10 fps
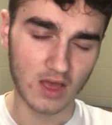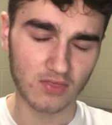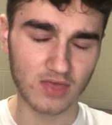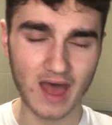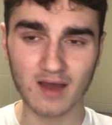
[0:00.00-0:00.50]

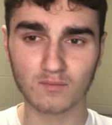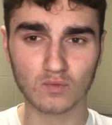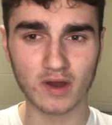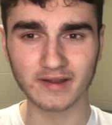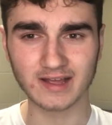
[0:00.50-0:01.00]
That
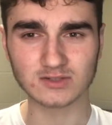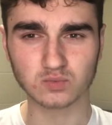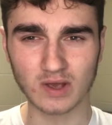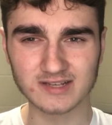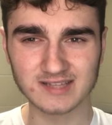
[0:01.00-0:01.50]
one against
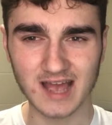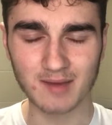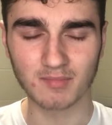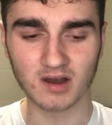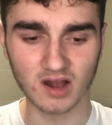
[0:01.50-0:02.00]
West
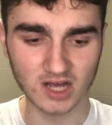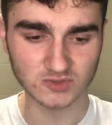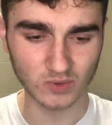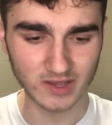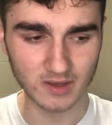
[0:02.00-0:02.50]
Ham
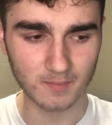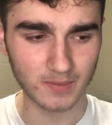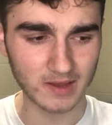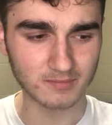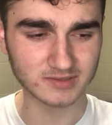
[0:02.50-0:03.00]
last week
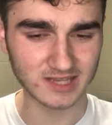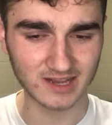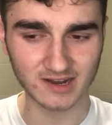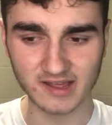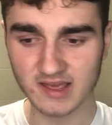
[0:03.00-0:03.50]
being
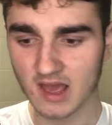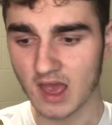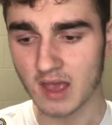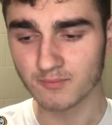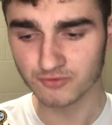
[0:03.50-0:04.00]
particularly
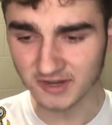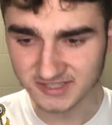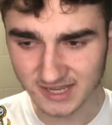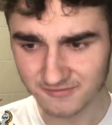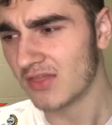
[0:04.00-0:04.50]

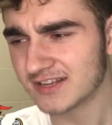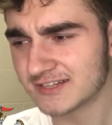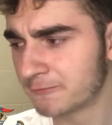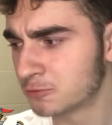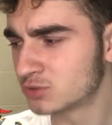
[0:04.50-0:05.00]
impressive. This
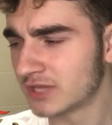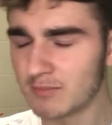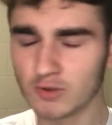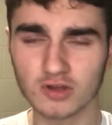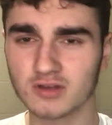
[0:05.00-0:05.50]
Liverpool
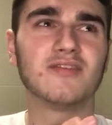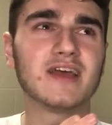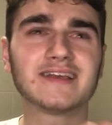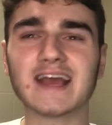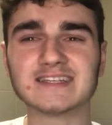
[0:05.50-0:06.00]
team, look,
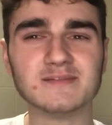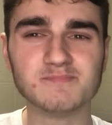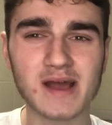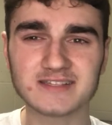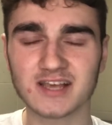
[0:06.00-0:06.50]
they're getting
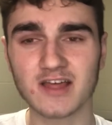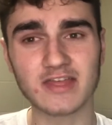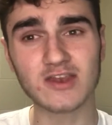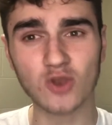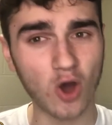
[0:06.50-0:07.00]
better.
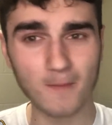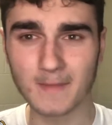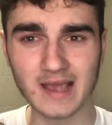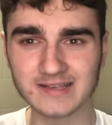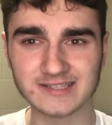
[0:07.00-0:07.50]
They're not
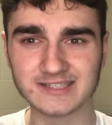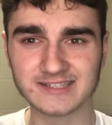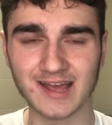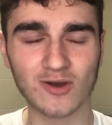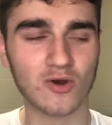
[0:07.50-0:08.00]
amazing
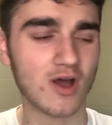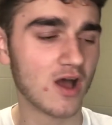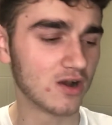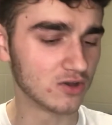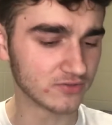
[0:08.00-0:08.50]
still.
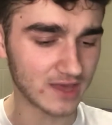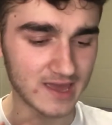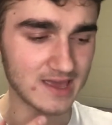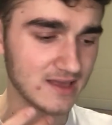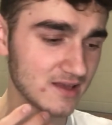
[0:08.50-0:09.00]
Look,
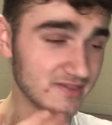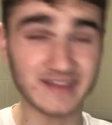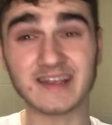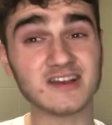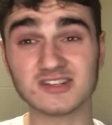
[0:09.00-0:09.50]
they
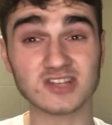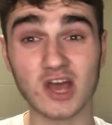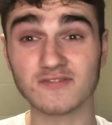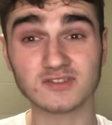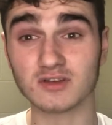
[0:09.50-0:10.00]
didn't
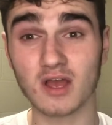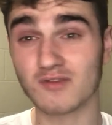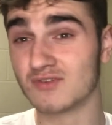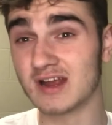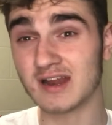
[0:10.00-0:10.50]
deserve to
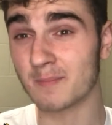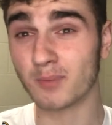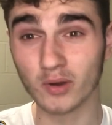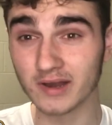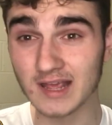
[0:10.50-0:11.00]
really a
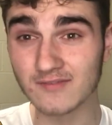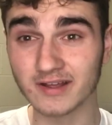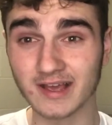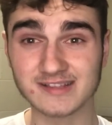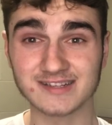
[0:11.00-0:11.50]
point even
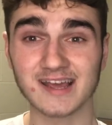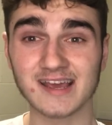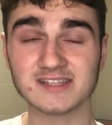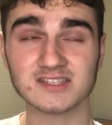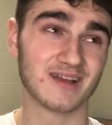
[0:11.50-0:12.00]
against
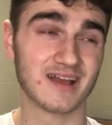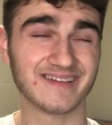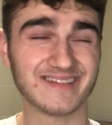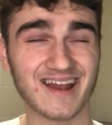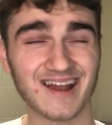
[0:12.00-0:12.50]
Leeds
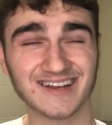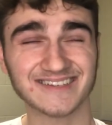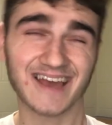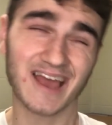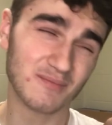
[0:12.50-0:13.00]
in their
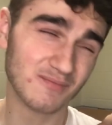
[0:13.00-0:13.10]
last game.